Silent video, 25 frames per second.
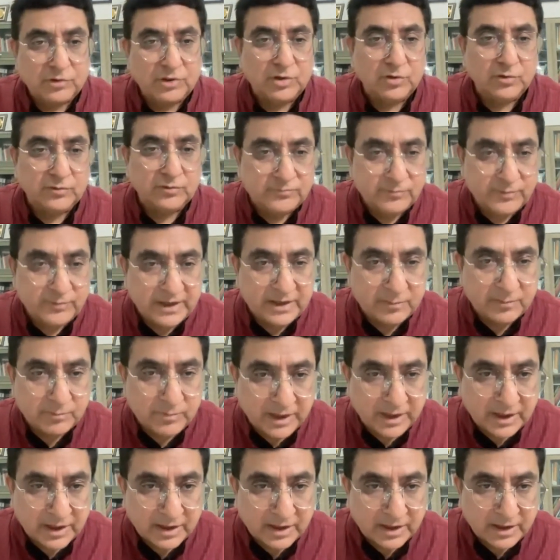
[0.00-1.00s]
Newsweek
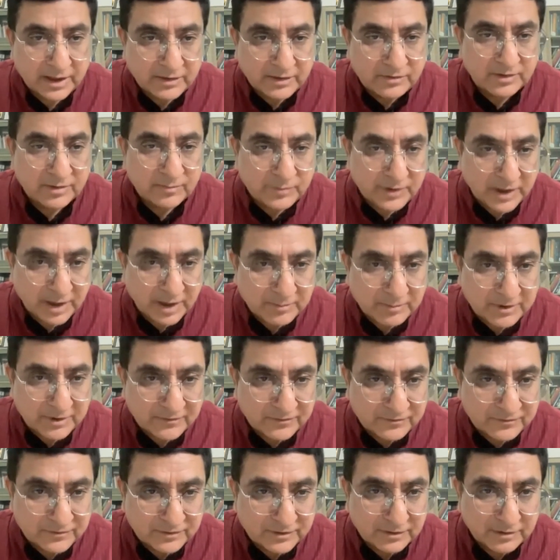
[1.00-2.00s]
by Indian Prime
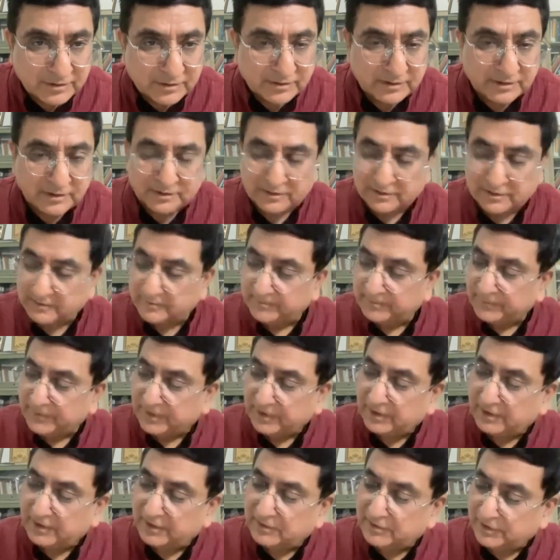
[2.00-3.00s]
Minister
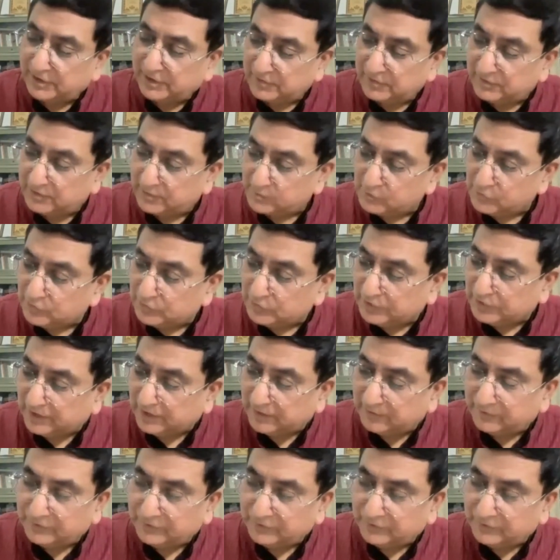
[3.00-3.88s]
Narendra Modi.